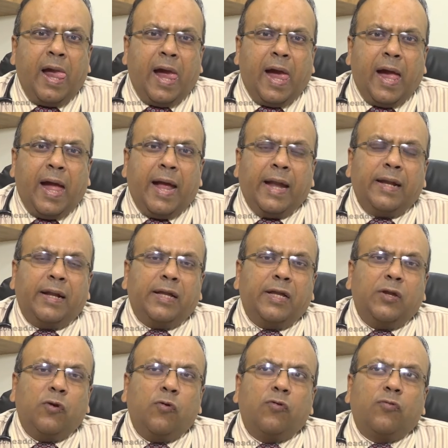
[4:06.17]

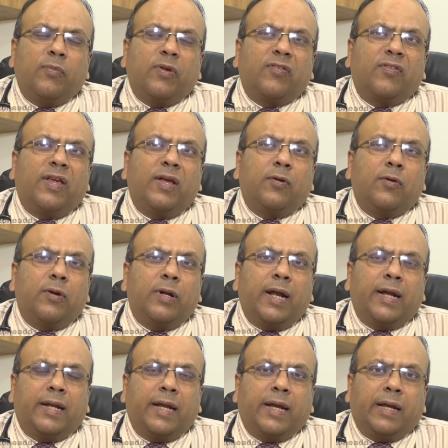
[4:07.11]
and use mosquito
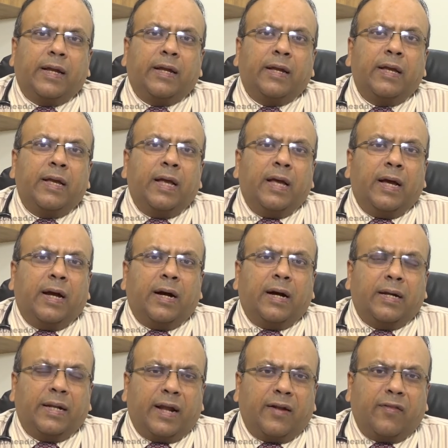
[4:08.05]
netting.
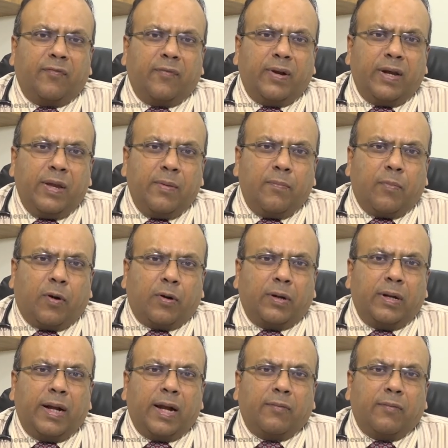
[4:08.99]
That's very important.